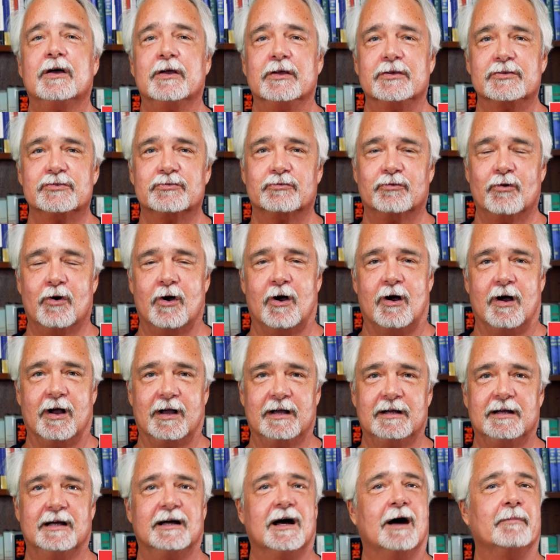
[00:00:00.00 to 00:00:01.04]
is wrong.
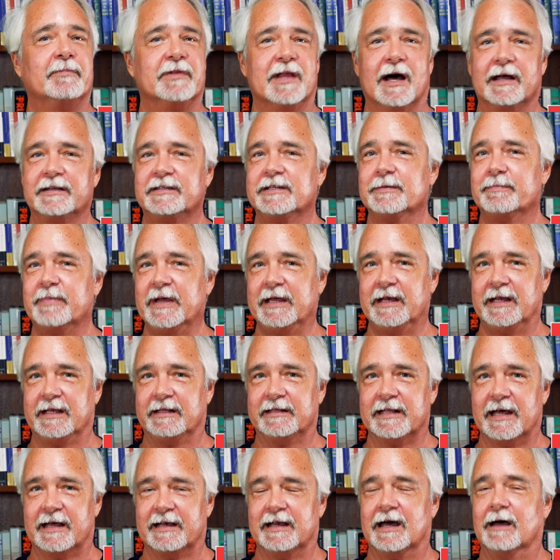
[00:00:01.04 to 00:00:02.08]
I'm not
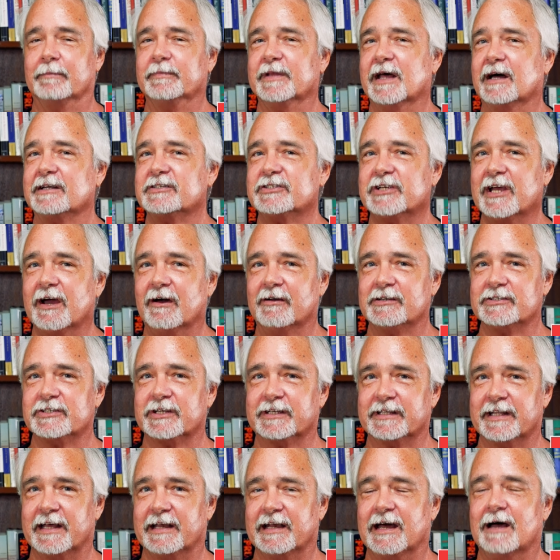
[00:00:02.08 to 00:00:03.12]
debating that. I'm not
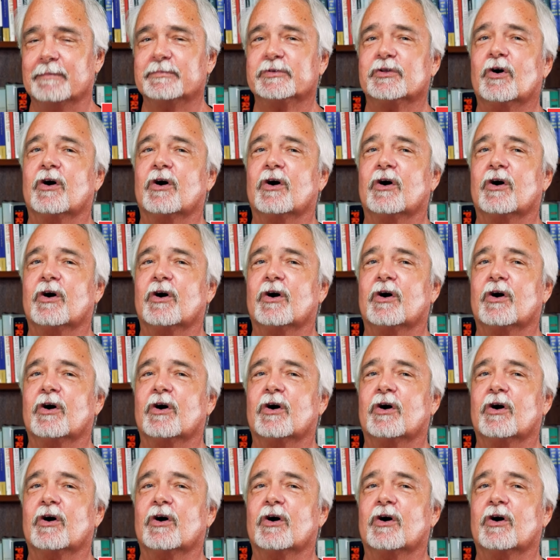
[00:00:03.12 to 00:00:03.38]
challenging that. I'm